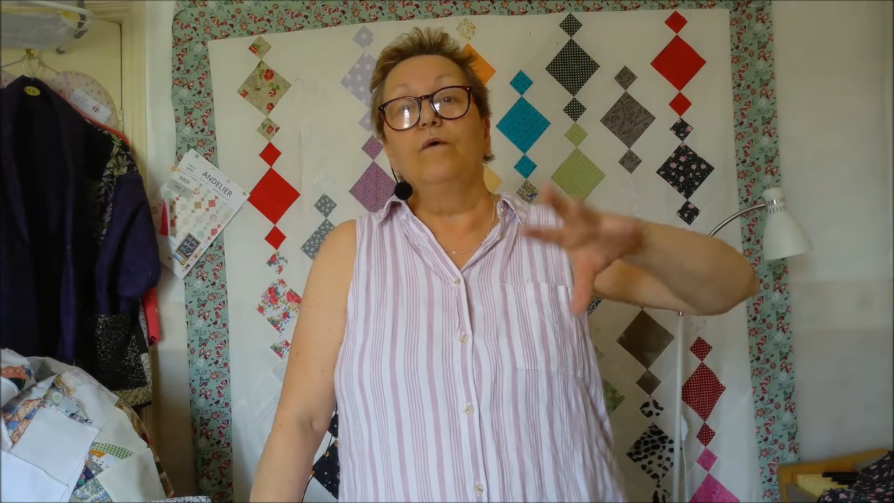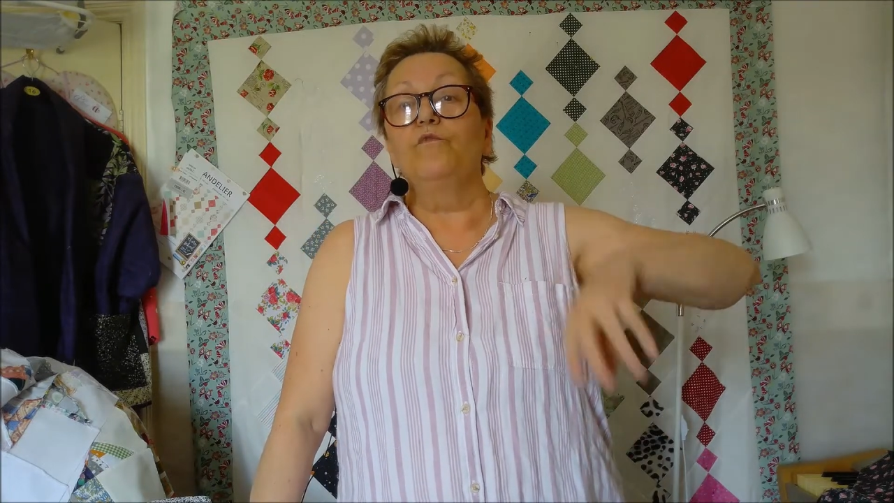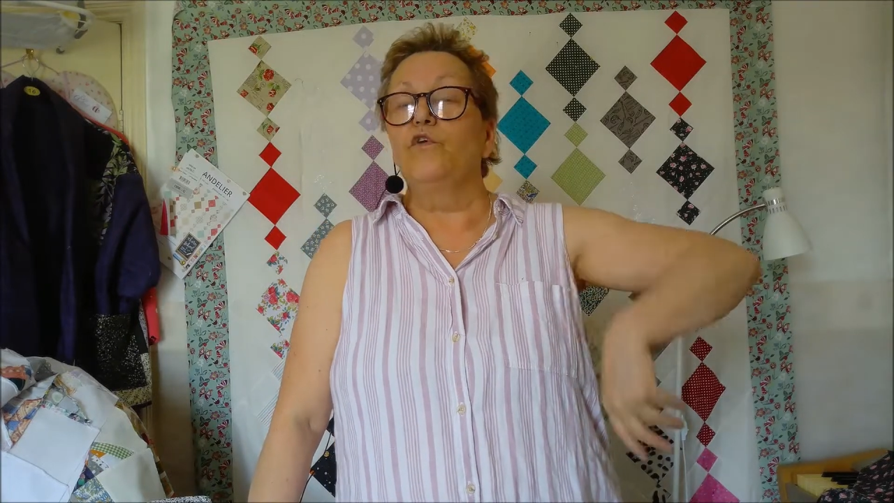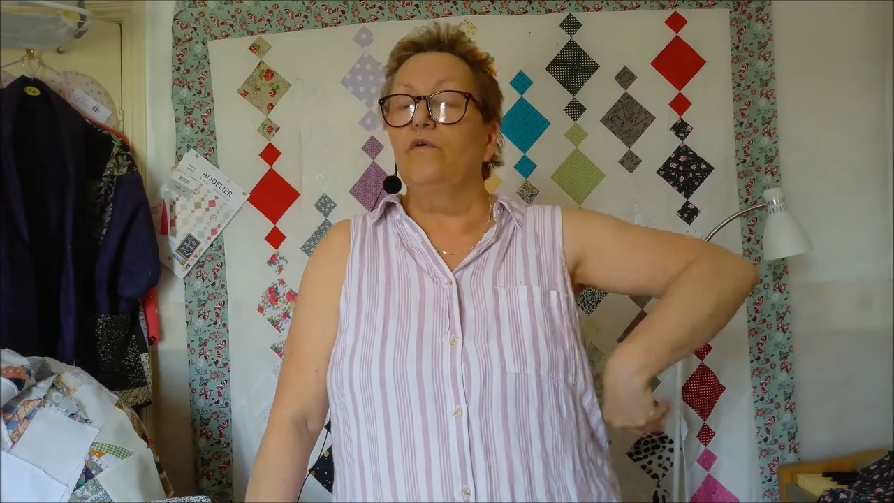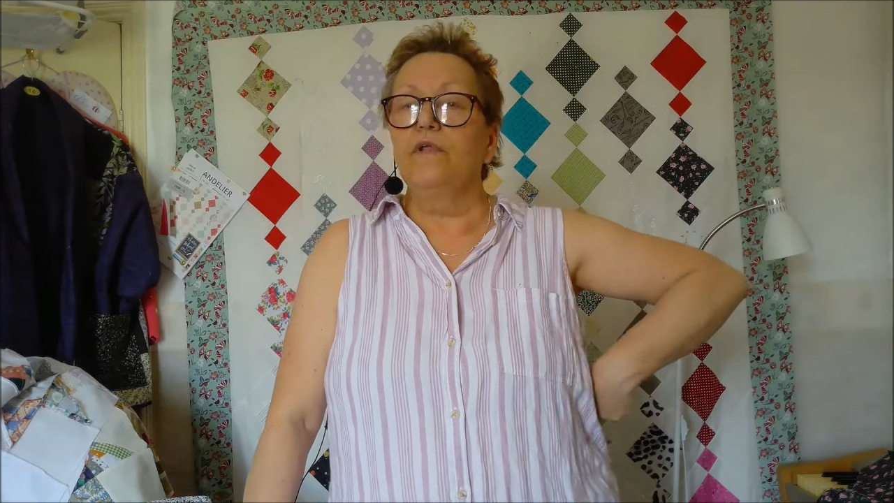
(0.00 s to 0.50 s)

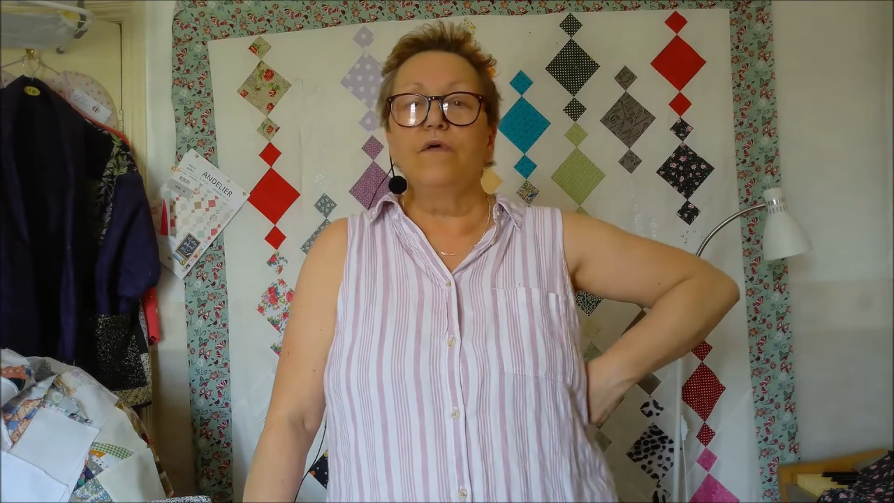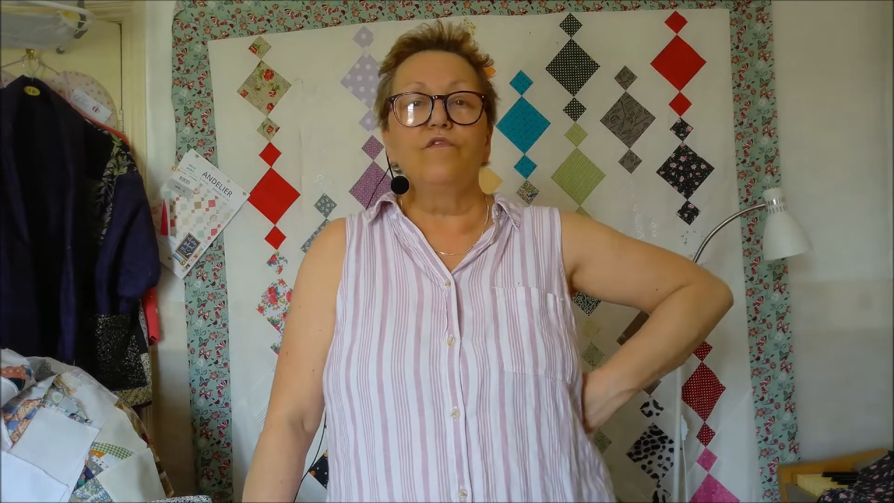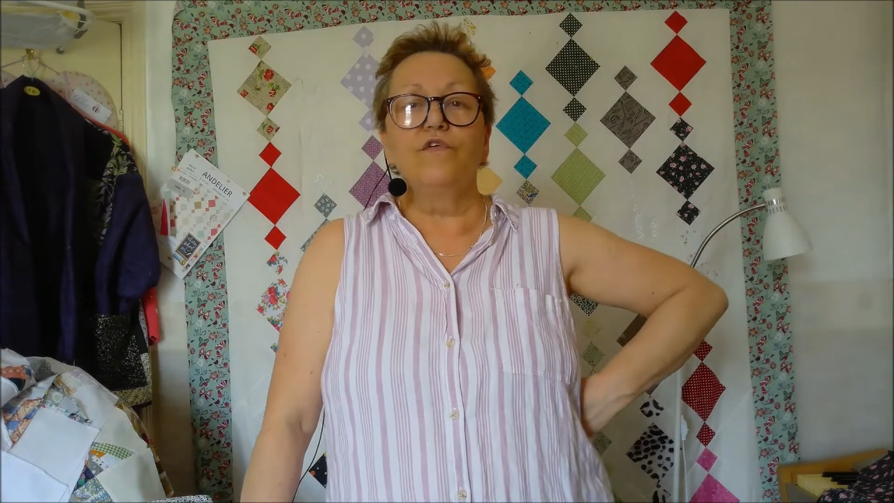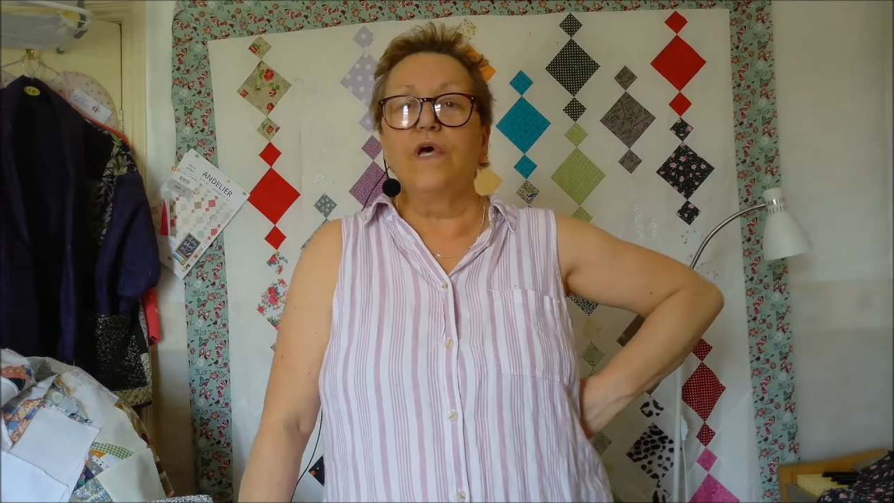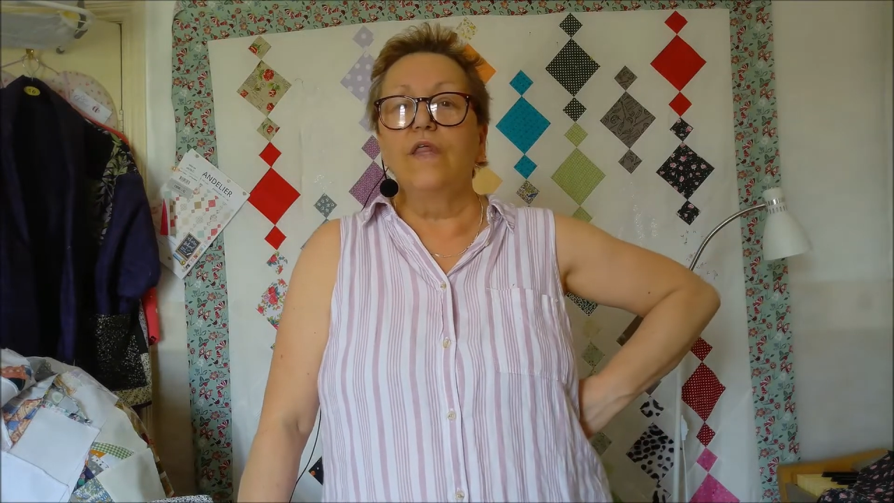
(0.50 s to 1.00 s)
Sorry to have
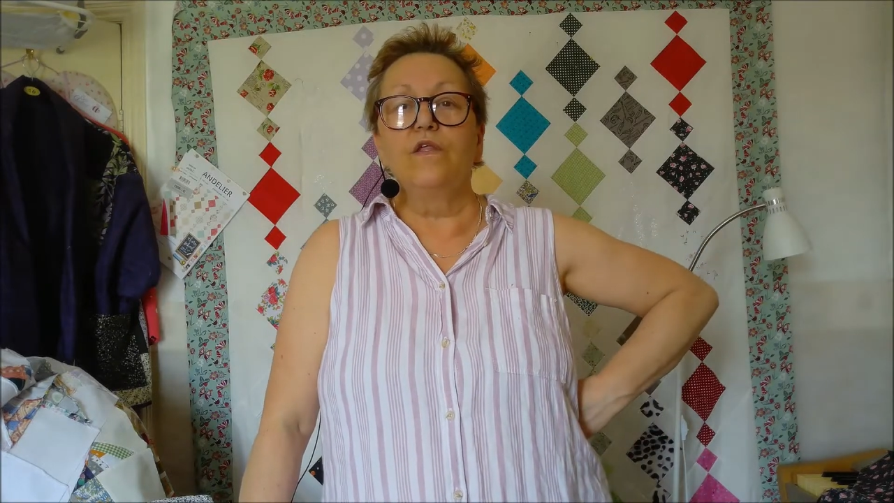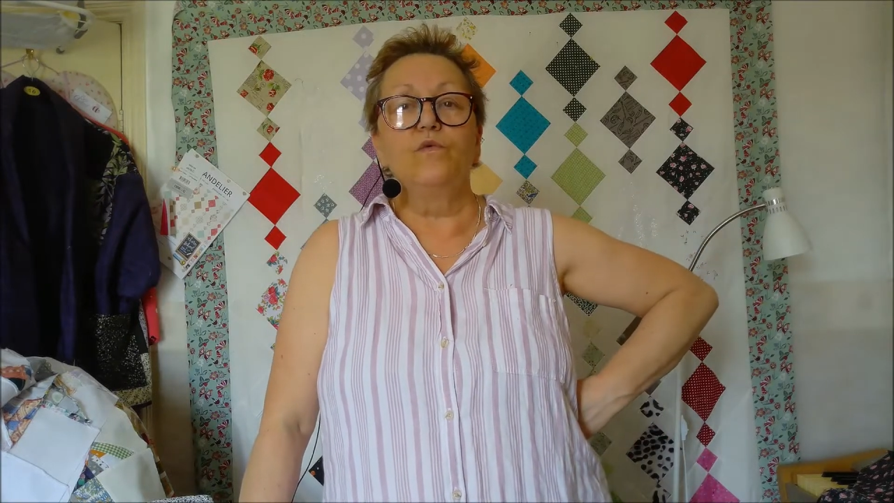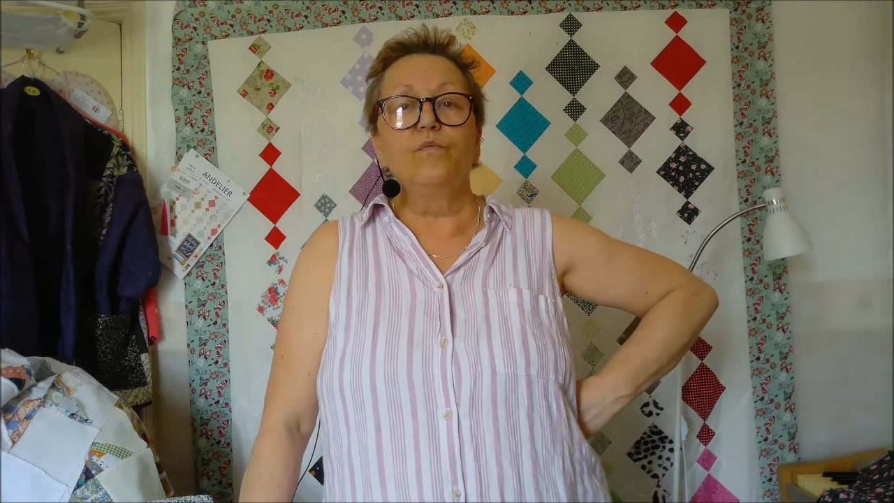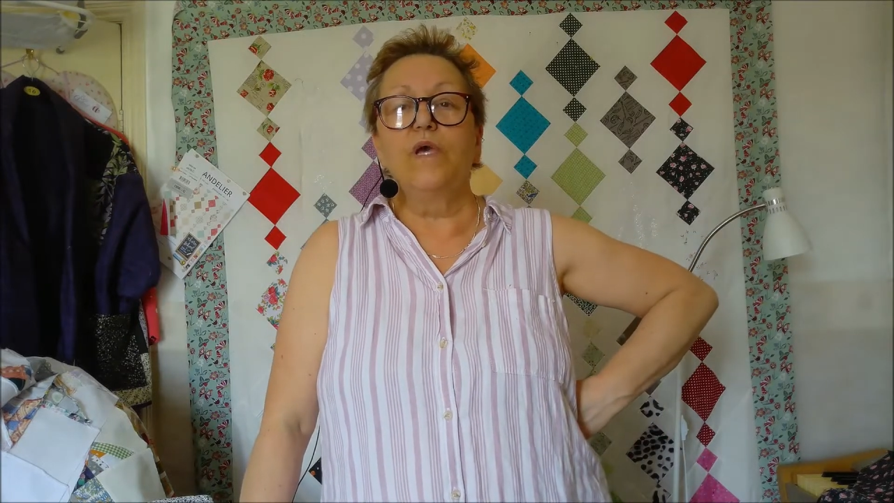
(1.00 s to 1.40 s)
to say this,